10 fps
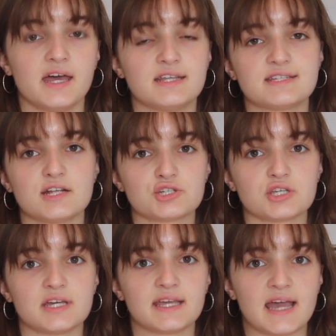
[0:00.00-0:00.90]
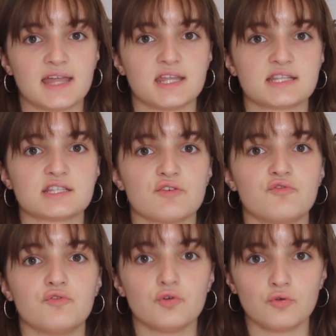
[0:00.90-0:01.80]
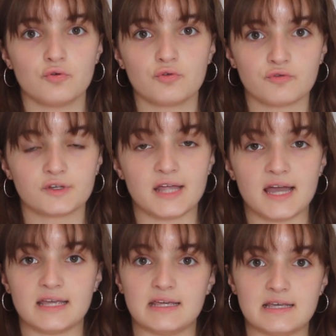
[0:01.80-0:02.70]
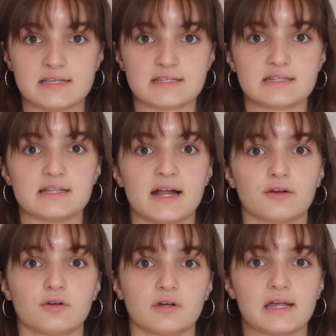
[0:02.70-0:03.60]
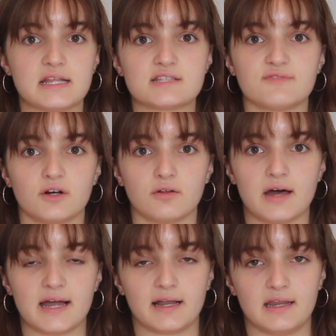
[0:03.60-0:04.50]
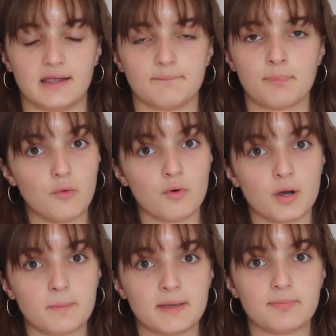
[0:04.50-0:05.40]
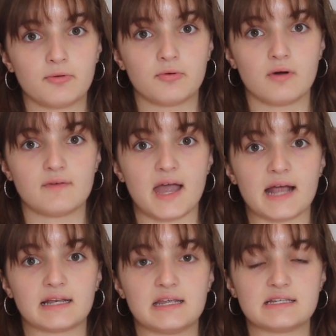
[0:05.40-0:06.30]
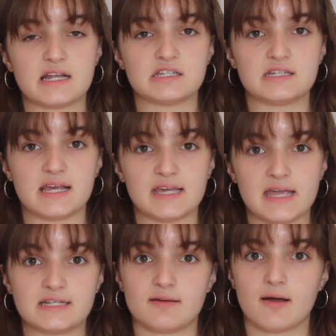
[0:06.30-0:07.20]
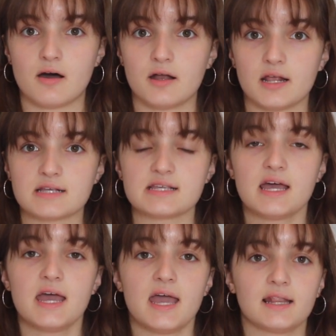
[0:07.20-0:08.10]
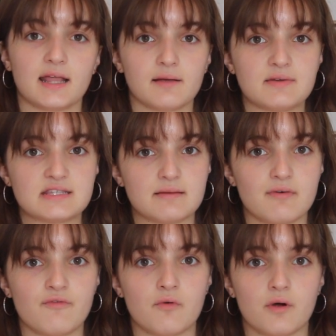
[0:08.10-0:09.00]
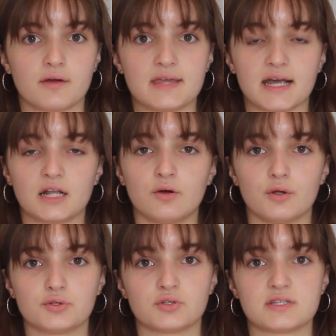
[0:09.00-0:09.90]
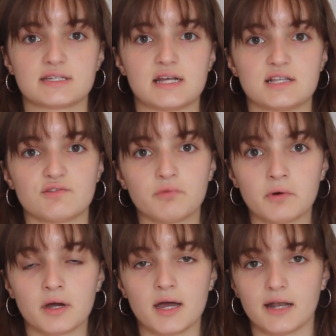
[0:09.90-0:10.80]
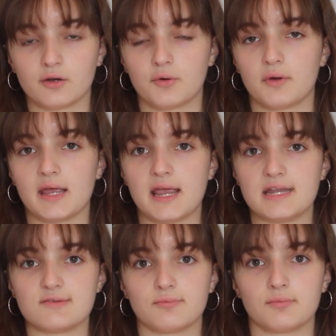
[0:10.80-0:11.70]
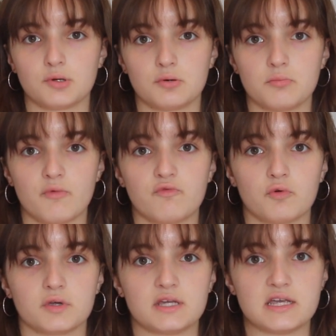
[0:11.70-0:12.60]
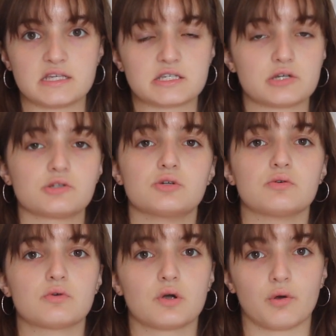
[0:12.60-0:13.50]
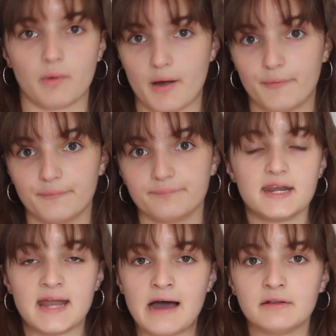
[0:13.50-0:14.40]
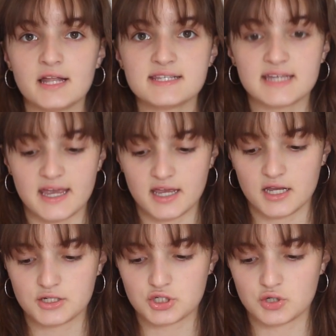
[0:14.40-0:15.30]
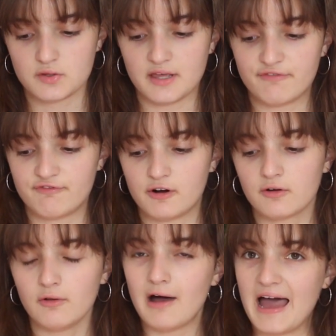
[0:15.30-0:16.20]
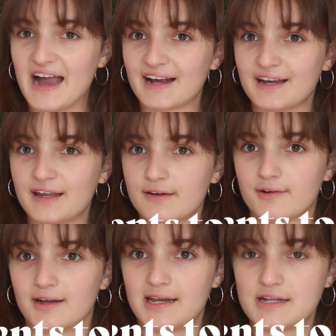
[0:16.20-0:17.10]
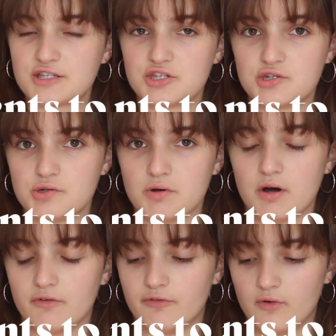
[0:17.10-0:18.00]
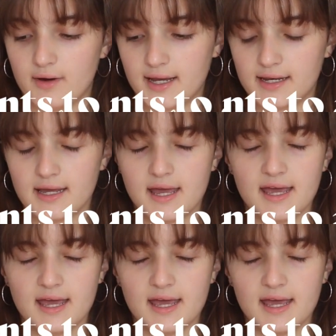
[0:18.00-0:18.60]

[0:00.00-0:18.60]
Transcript: And essentially, again, that's the food for that yeast that creates fungal acne. Or people who have acne tend to take antibiotics. And like we said before, that can alter the skin's flora and create room for yeast to grow. Now let's get into the fungal acne ingredients to avoid.